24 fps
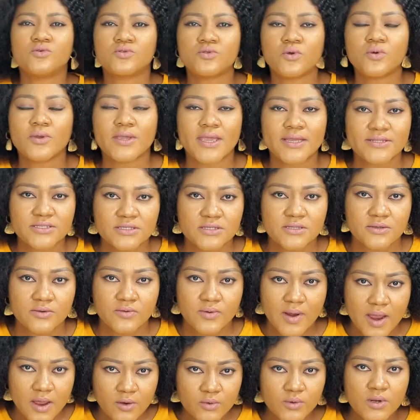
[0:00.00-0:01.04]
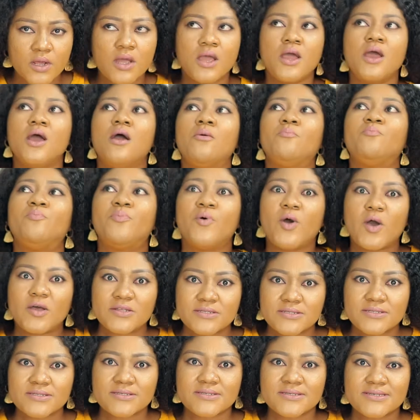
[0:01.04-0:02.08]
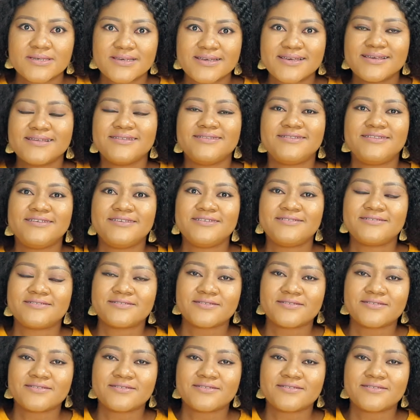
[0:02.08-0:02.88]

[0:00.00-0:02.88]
don't get to the ground. But the